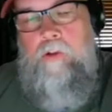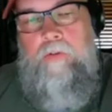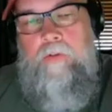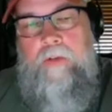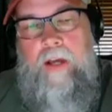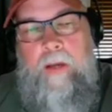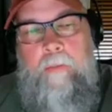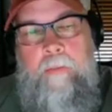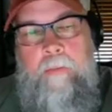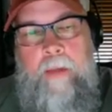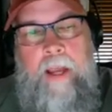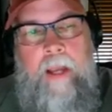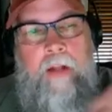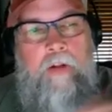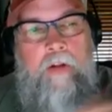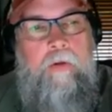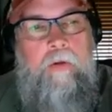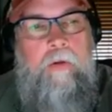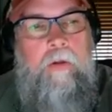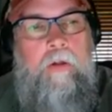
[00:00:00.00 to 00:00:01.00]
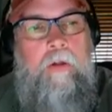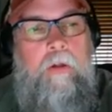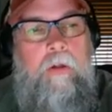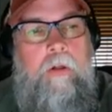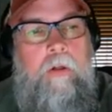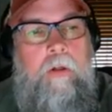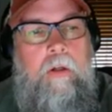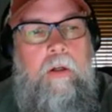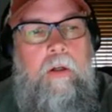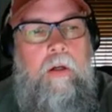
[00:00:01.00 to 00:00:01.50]
you've got manual.
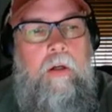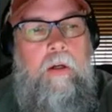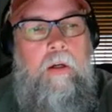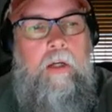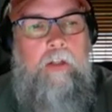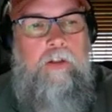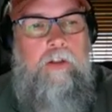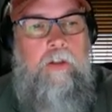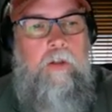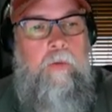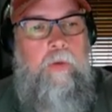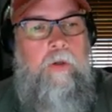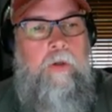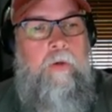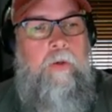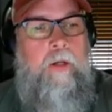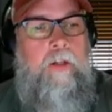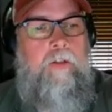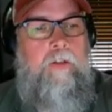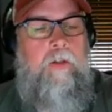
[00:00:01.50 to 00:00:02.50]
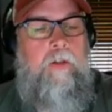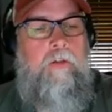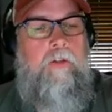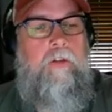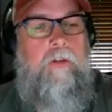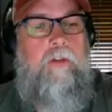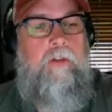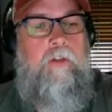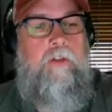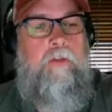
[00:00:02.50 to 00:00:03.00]
Uh, I should have rearranged those
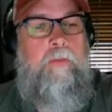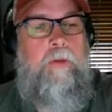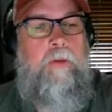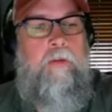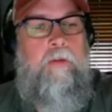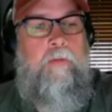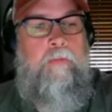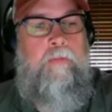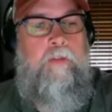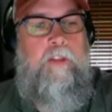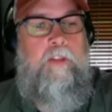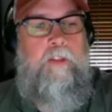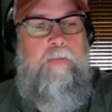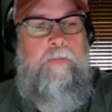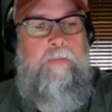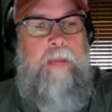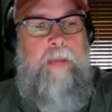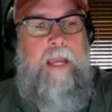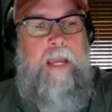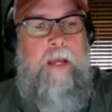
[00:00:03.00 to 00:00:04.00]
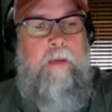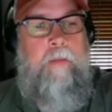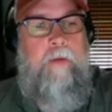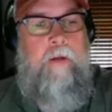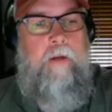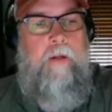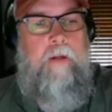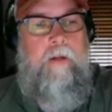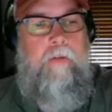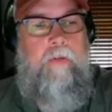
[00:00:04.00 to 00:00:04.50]
because those spell spam
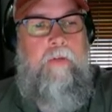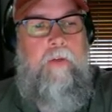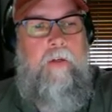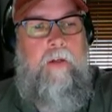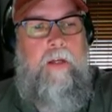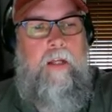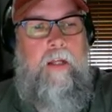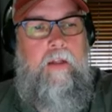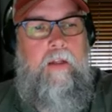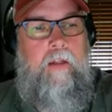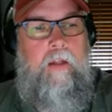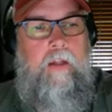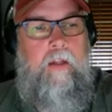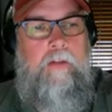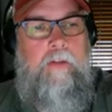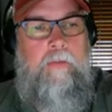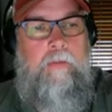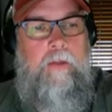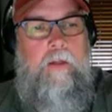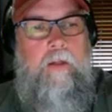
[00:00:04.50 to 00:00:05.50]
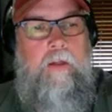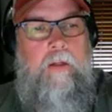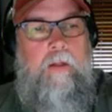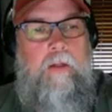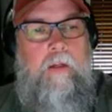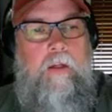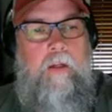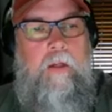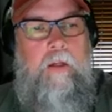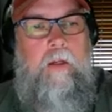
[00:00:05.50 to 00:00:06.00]
if you look at it S P
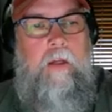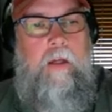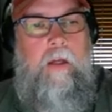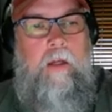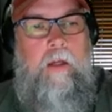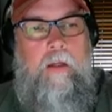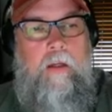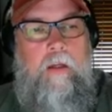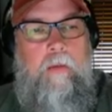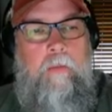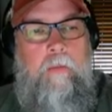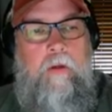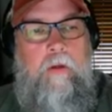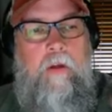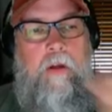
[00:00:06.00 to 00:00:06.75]
A M.